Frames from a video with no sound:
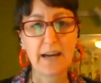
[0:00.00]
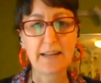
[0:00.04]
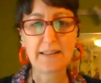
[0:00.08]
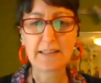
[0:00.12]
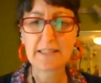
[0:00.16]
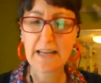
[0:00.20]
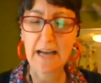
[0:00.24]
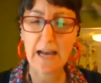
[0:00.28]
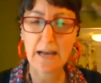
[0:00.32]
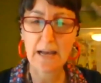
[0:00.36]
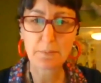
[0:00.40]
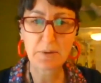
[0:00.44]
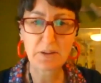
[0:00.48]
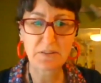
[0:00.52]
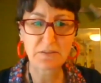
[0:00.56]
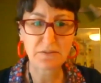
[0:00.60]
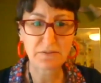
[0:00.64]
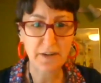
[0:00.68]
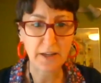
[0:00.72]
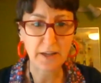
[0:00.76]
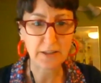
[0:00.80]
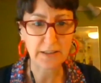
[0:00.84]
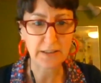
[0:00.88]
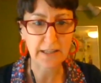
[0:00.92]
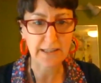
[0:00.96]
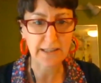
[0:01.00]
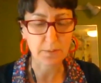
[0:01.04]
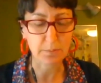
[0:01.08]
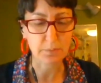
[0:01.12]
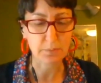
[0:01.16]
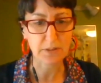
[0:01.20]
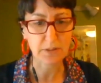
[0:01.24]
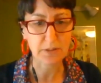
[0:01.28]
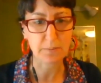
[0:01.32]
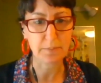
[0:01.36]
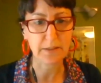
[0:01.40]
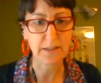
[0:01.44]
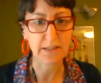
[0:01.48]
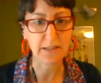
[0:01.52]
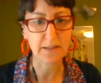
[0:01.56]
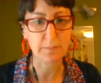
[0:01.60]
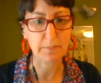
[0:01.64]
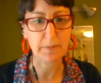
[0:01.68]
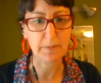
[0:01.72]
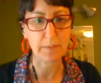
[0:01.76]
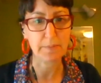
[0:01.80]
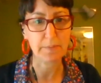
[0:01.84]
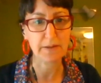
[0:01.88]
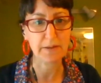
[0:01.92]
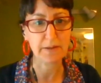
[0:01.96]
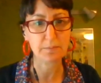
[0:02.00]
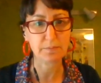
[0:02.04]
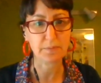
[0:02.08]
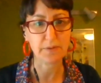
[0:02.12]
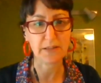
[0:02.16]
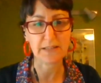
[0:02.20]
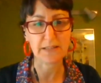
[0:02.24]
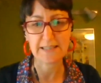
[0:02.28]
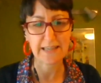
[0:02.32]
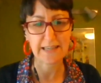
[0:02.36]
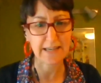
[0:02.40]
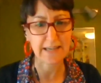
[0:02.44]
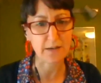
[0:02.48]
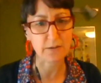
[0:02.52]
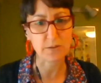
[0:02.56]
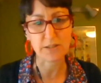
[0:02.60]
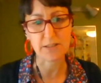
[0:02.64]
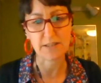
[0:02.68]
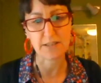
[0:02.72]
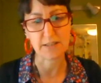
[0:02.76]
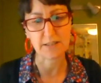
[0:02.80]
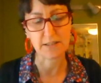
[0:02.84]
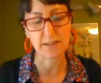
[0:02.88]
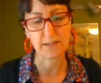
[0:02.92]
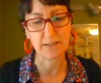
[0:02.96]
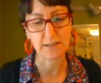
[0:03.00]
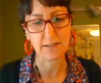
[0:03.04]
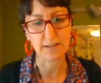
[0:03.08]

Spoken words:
at the time, it felt like a pretty big commitment, but 10 hours